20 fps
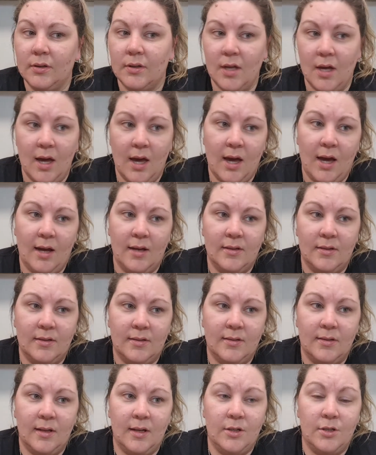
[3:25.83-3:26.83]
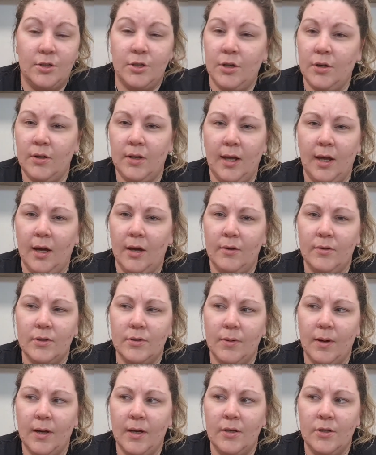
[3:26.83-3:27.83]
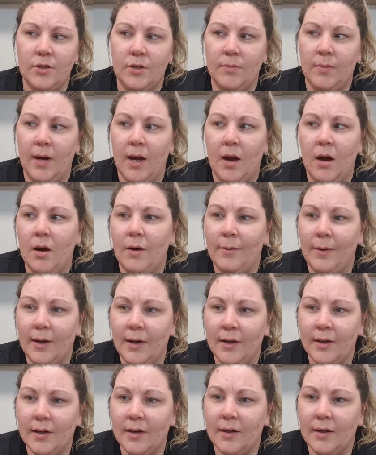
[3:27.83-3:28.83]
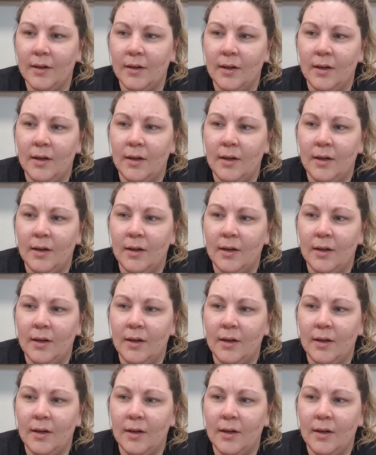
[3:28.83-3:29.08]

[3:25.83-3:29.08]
that has a studio so I can do my artwork.